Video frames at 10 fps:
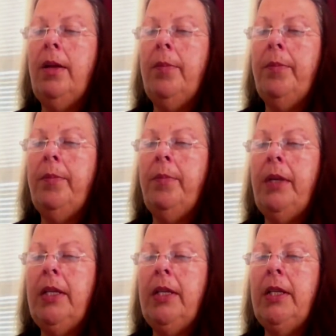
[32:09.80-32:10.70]

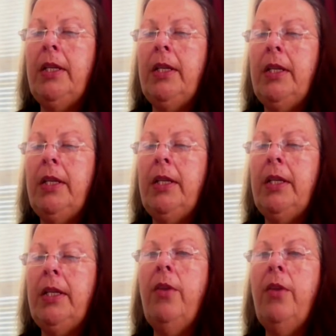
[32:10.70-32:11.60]
Because what they're
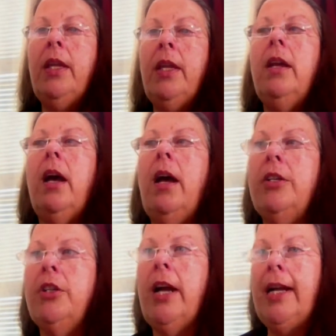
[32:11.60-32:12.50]
really
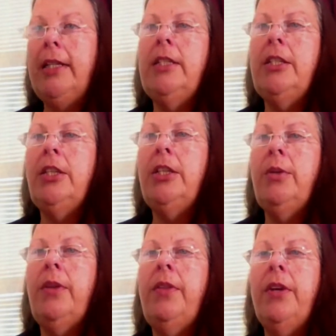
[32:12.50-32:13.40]
attracted to
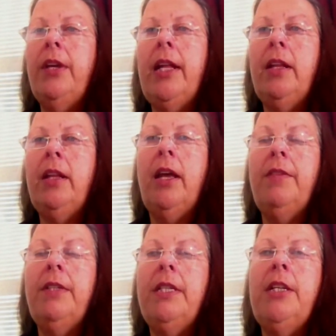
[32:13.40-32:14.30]
and they're getting a lot of
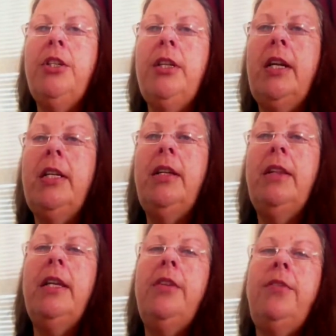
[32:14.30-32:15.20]
attention on,
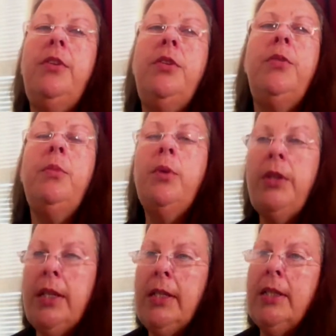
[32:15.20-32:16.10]
then if you do more
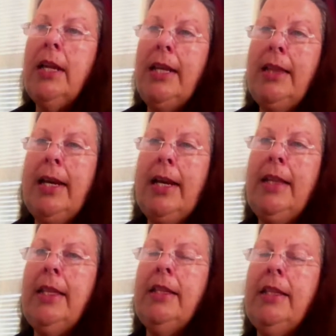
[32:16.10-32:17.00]
things like that,
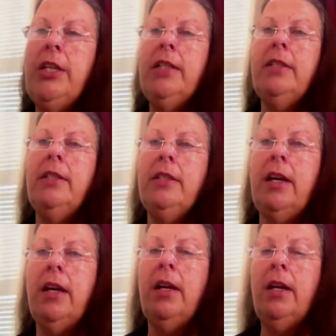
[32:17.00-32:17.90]
then the chances are